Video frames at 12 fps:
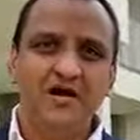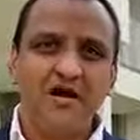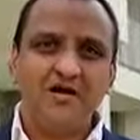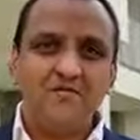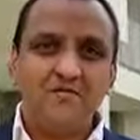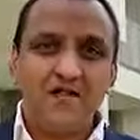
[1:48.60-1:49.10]

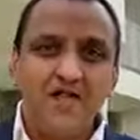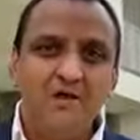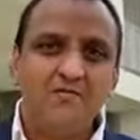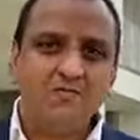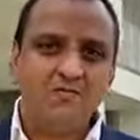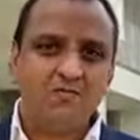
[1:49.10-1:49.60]
and
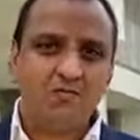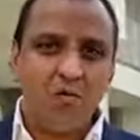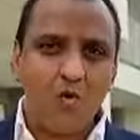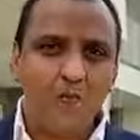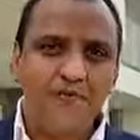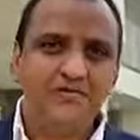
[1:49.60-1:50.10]
become
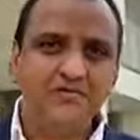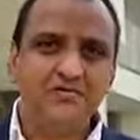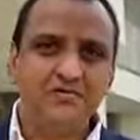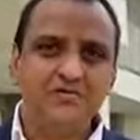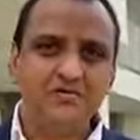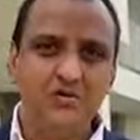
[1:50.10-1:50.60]
open
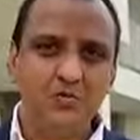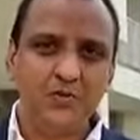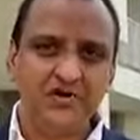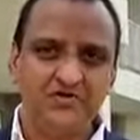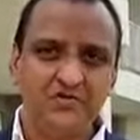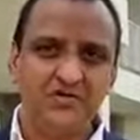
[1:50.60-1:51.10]
to new
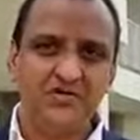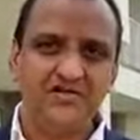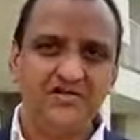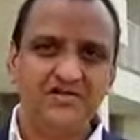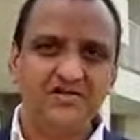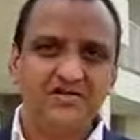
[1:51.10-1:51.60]

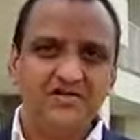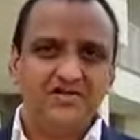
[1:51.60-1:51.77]
possibilities.